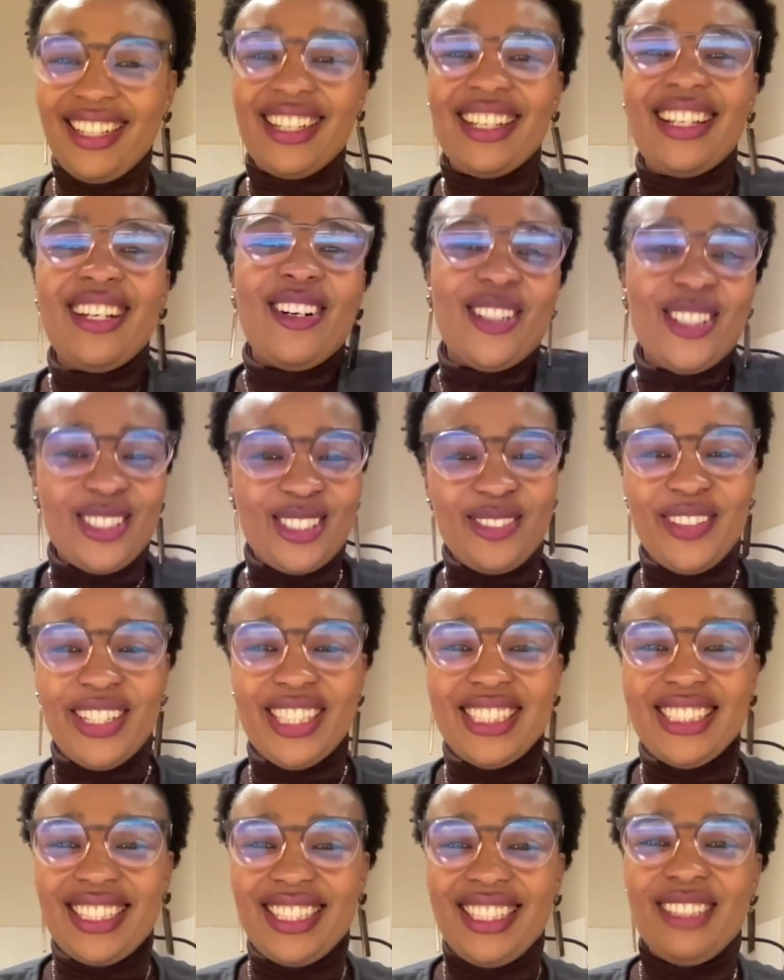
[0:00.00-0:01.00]

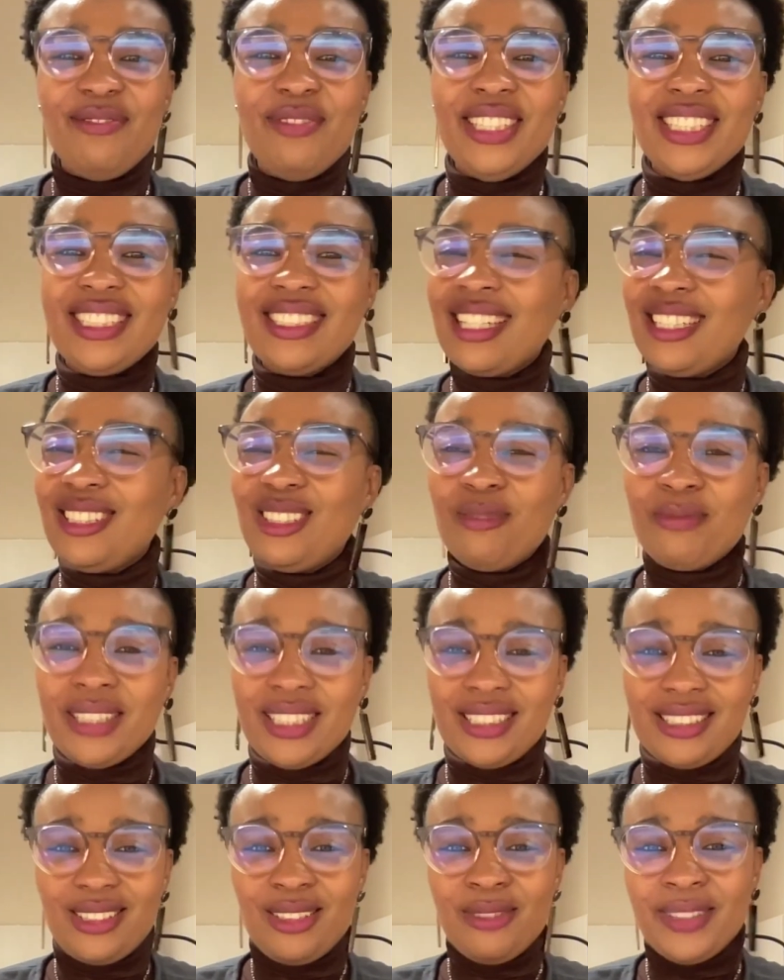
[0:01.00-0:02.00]
automatically means that you
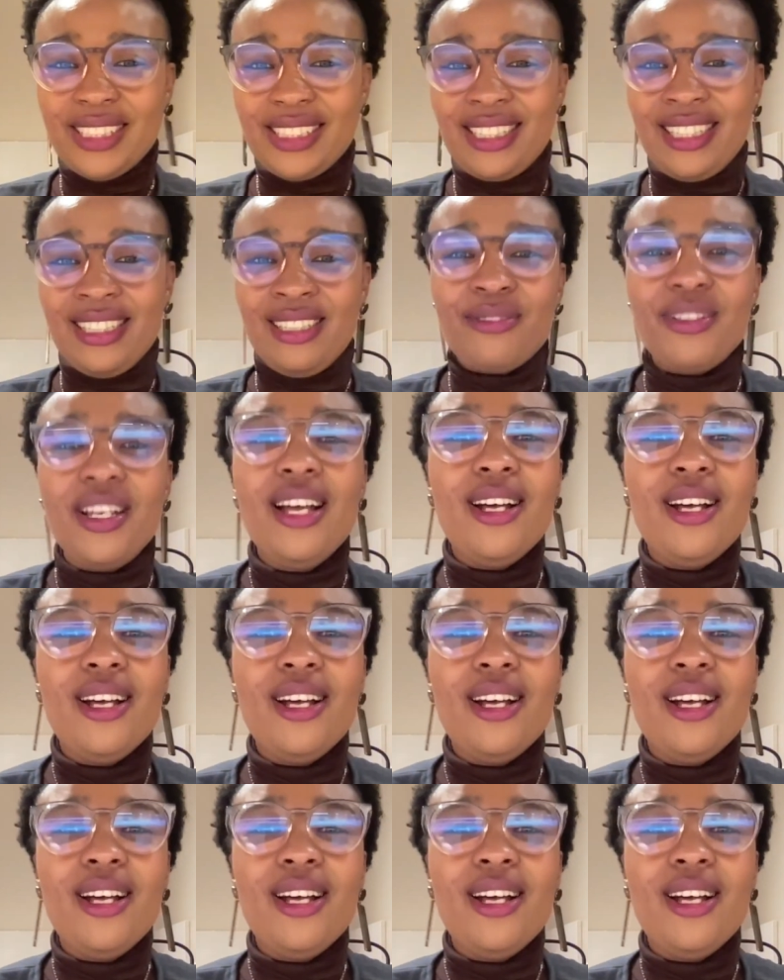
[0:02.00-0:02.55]
must leave.